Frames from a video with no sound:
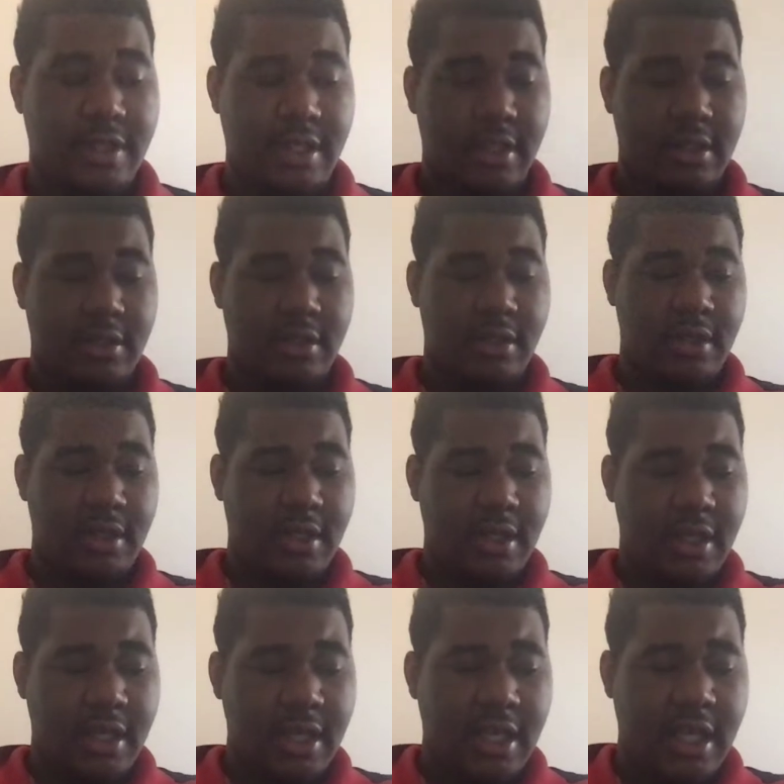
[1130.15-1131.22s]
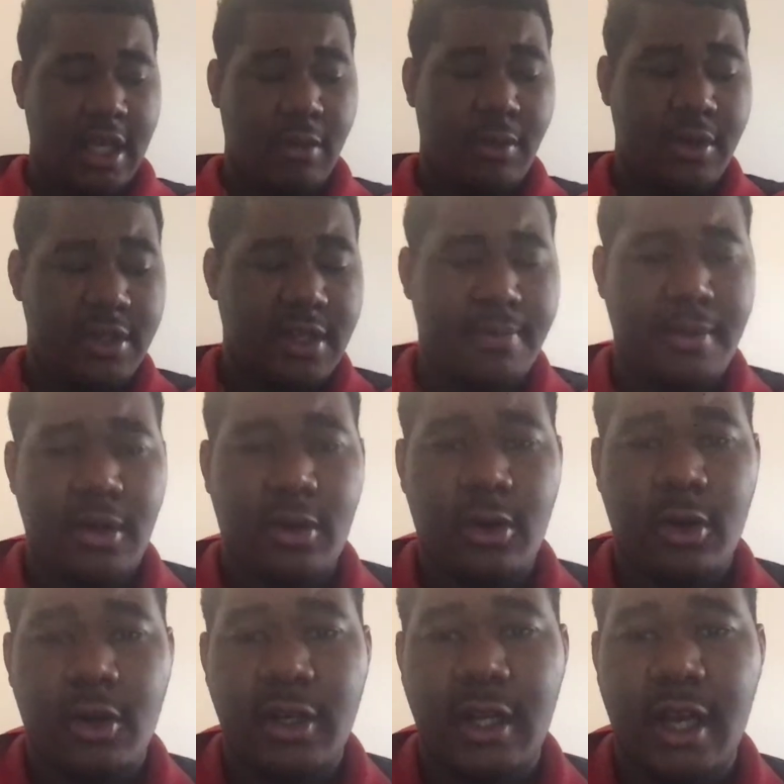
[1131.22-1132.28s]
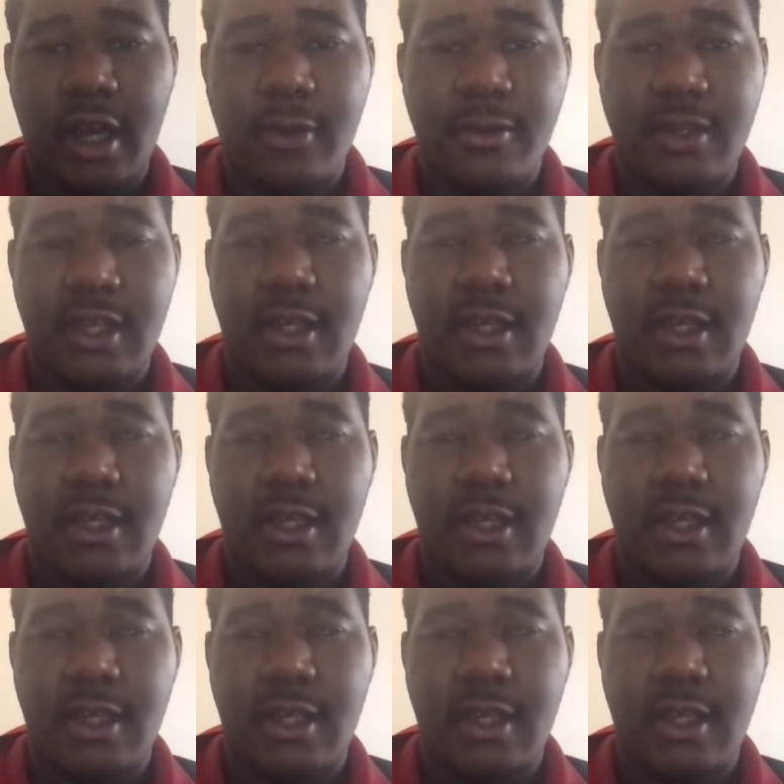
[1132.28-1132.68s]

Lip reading: And it was a bit odd how